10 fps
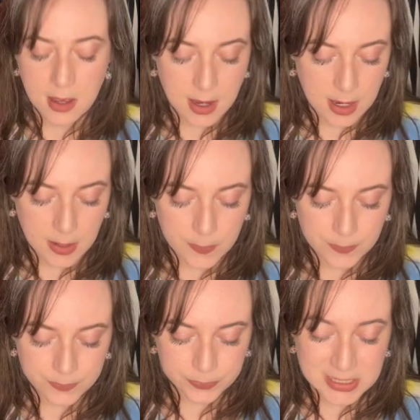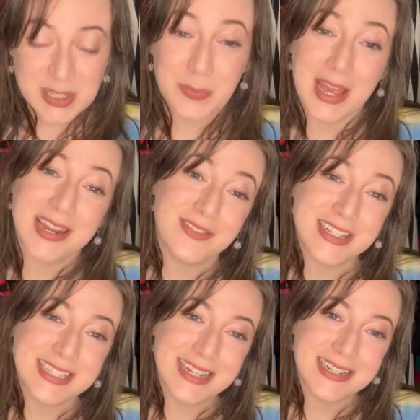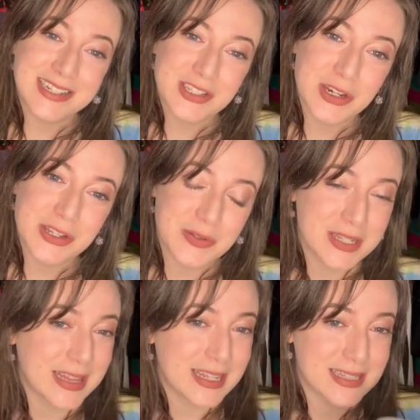So I'm kind of excited to start using these.